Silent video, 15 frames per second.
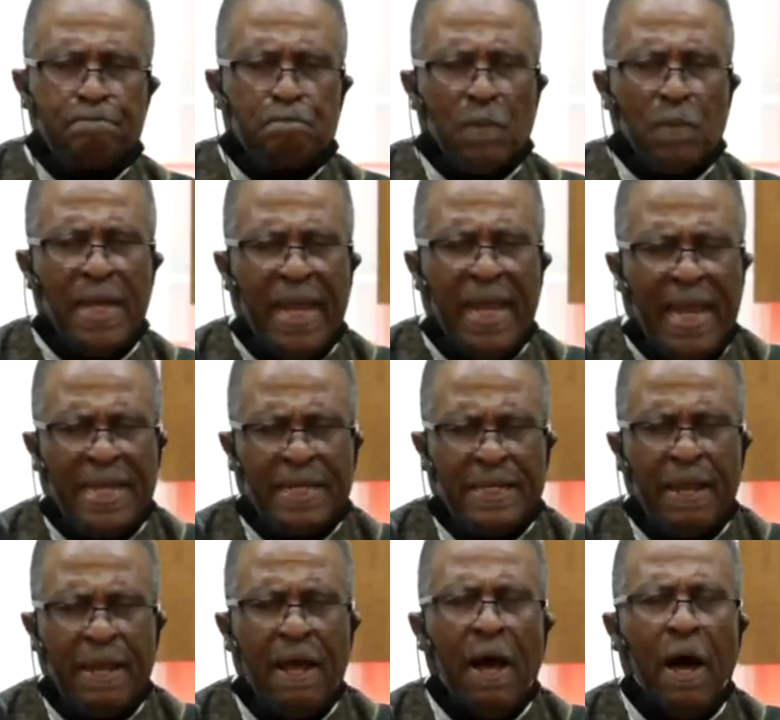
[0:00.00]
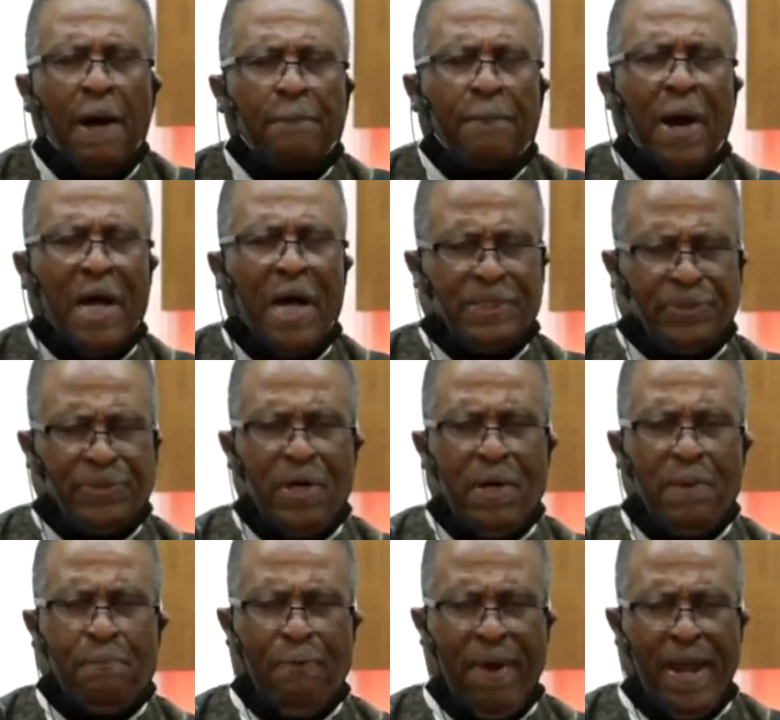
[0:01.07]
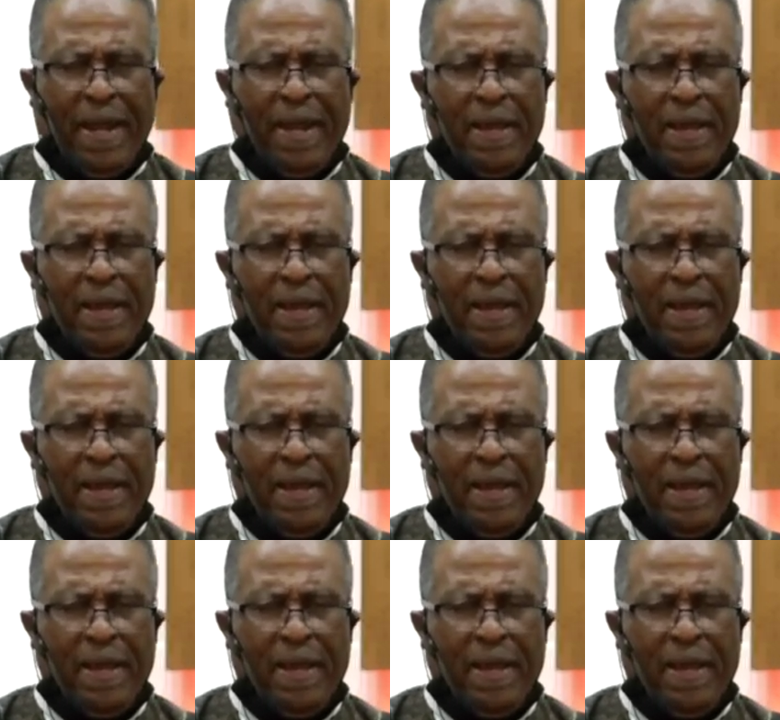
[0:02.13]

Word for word: in a posture of prayer.